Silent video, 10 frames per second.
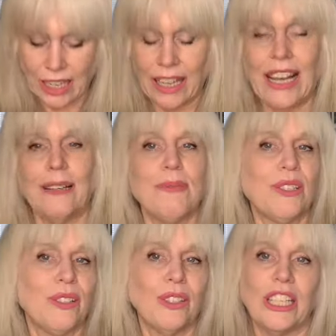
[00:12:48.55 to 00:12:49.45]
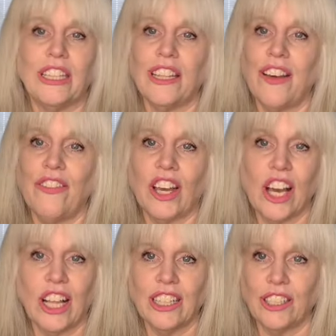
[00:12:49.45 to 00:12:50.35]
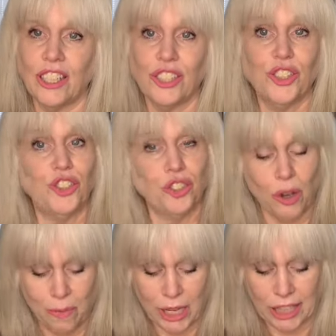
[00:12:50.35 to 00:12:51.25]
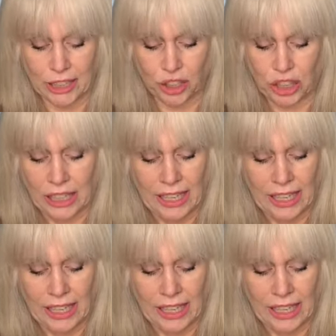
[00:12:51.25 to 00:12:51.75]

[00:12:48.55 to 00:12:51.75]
I absolutely love the color so much.